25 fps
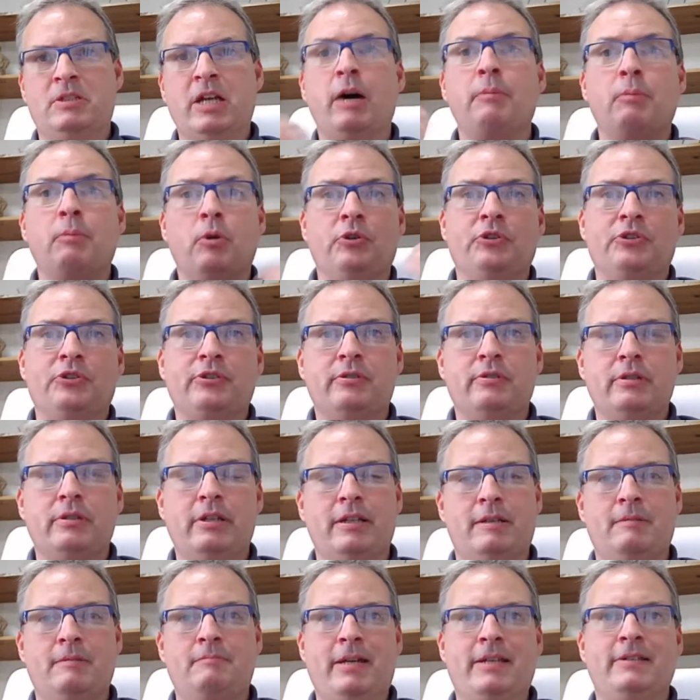doubles.
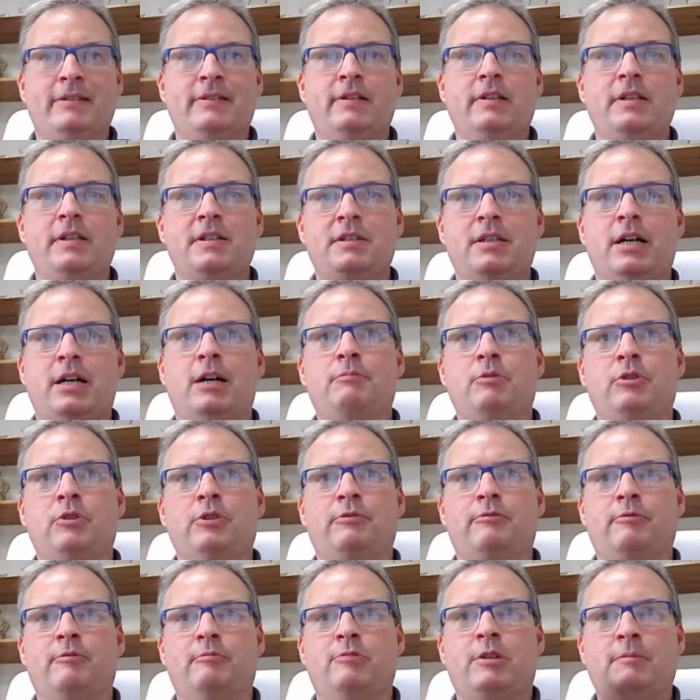It basically
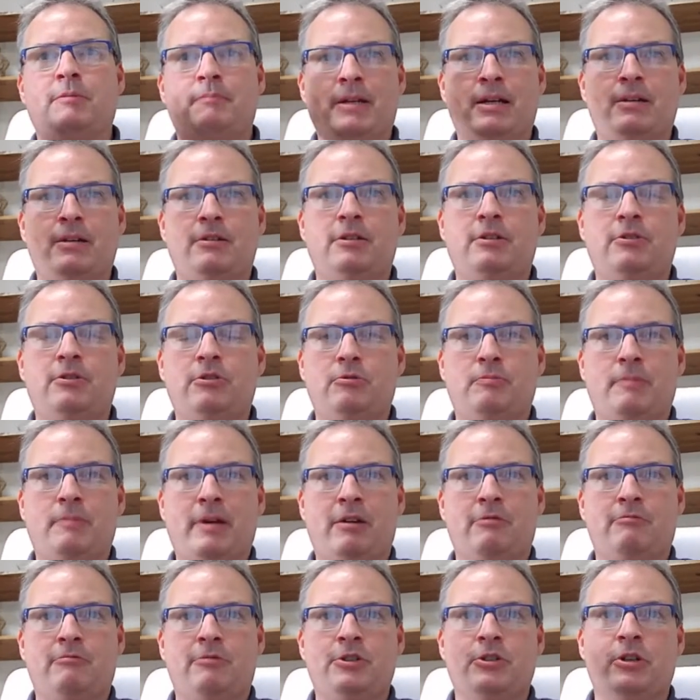doubles from 1 pound to 2
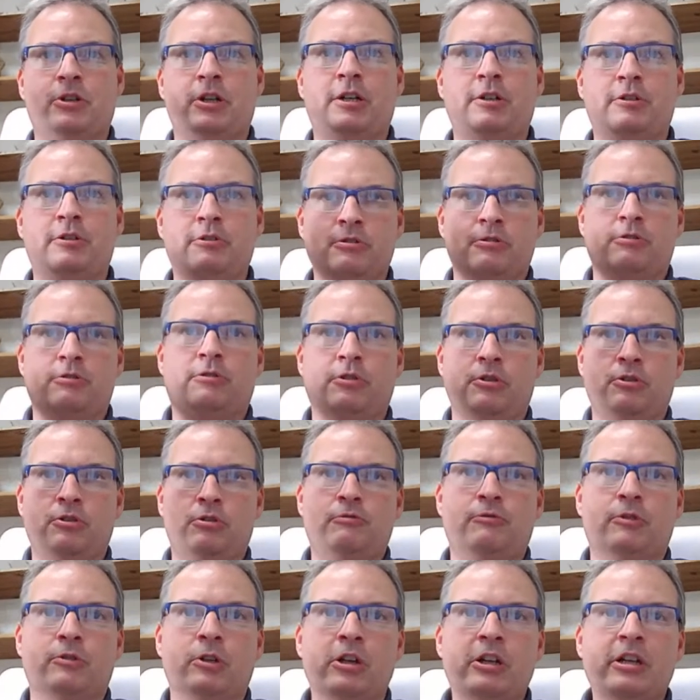pound when you're under or
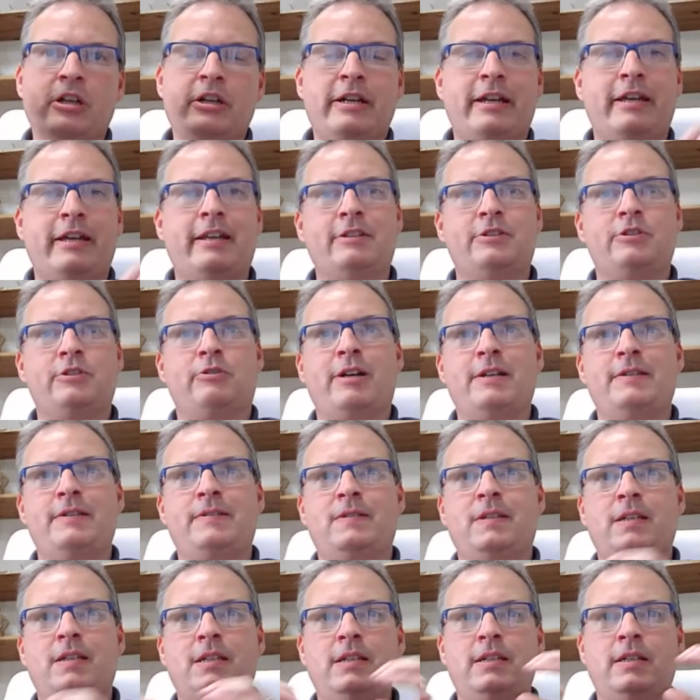over. And so I
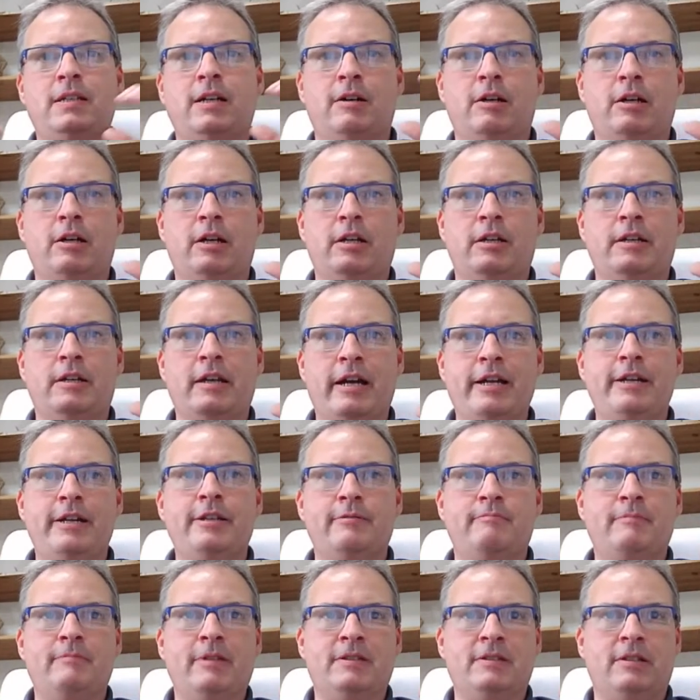see an
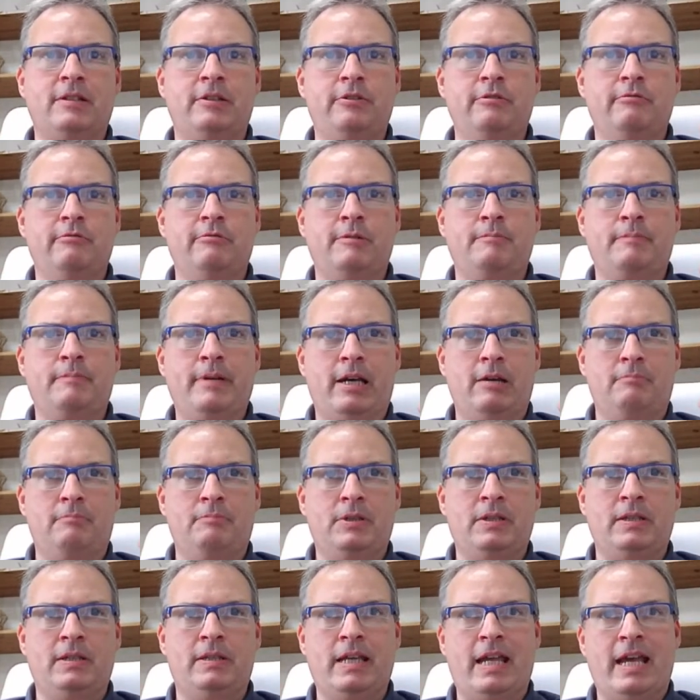item that's under 1 pound,
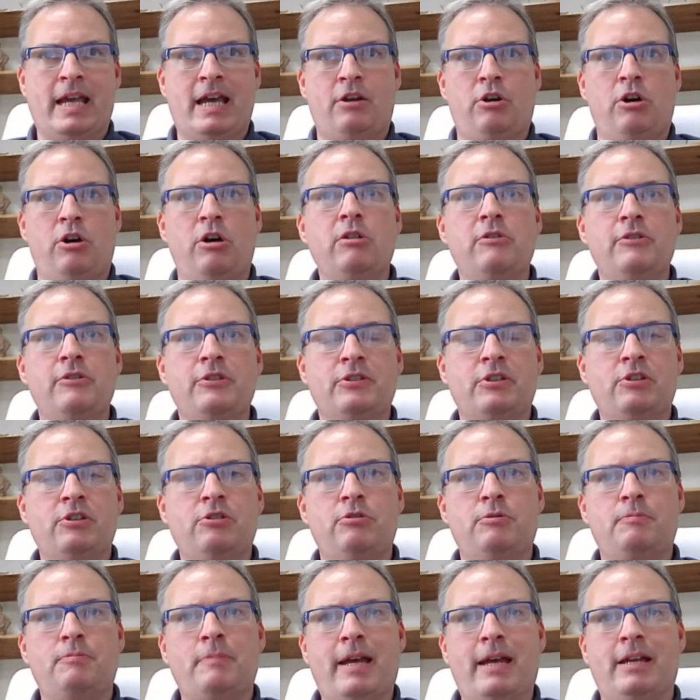but then they add all this
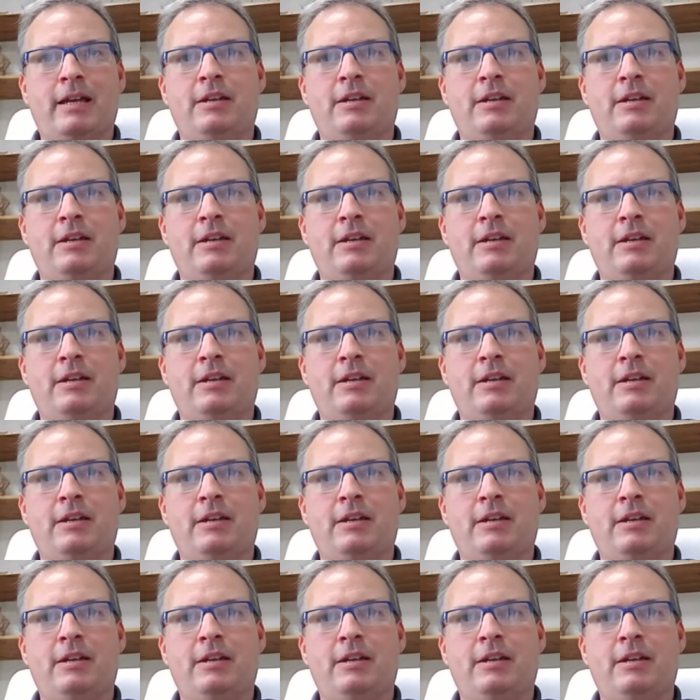huge